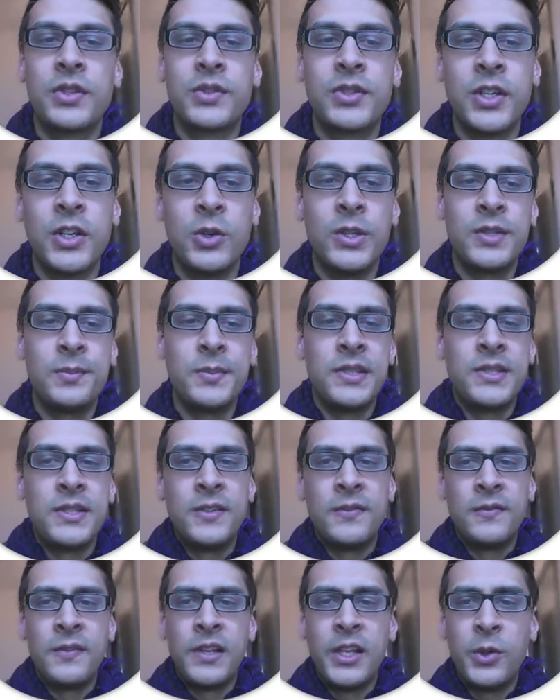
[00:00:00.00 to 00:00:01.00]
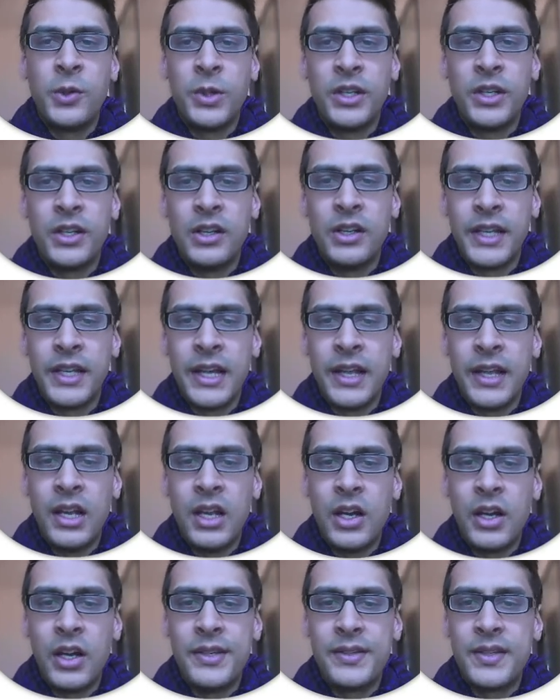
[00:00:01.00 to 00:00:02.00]
So specifically, we're going to look at
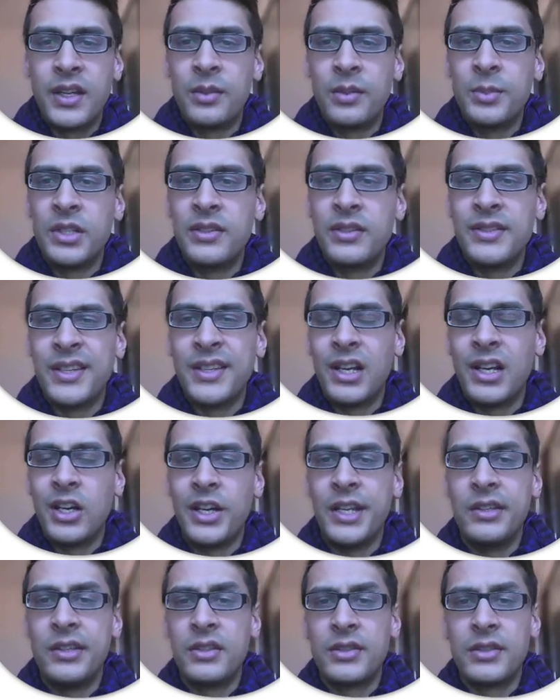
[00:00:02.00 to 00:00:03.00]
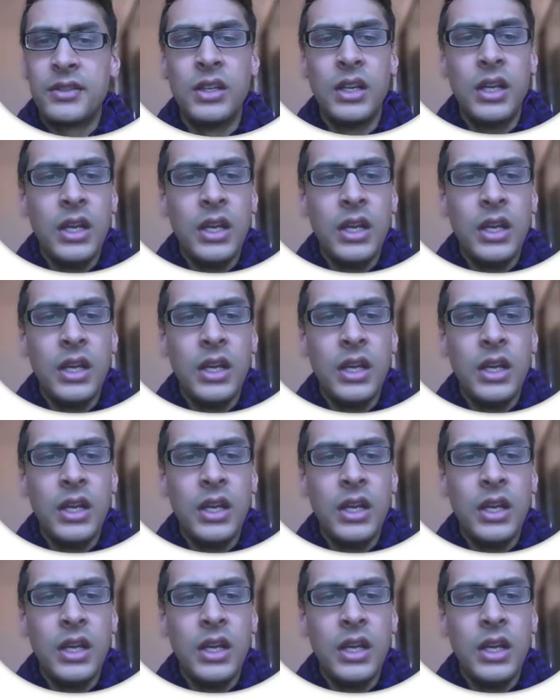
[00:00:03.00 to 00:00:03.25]
line segments and lines